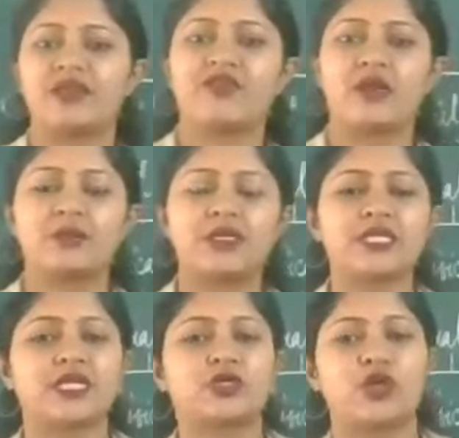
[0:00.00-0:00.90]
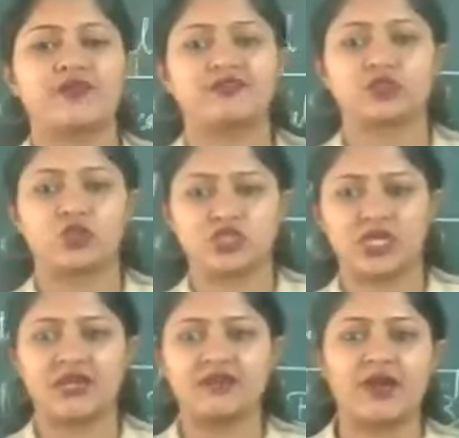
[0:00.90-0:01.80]
environment and you have
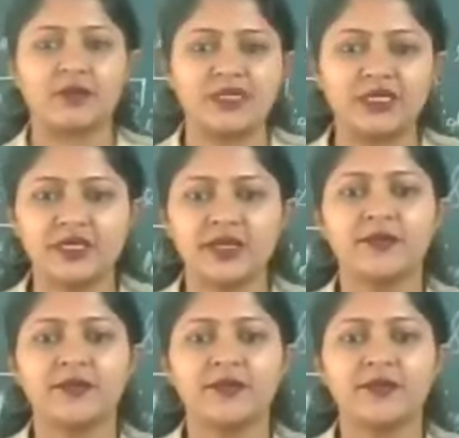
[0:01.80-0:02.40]
social environment.